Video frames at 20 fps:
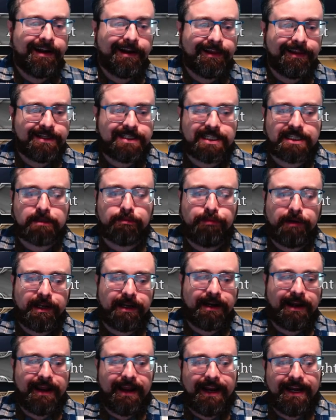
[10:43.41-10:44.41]
This has
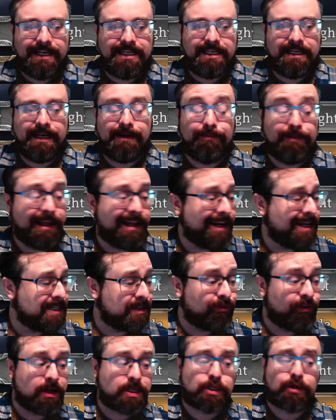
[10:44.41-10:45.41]
been a team that
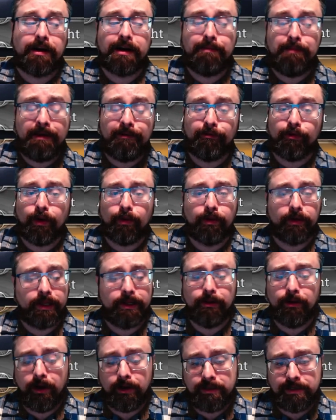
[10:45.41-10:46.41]
has frustrated me for a really
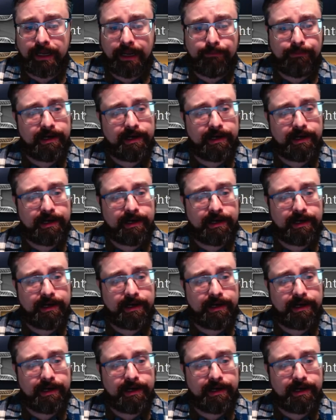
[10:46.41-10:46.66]
long time,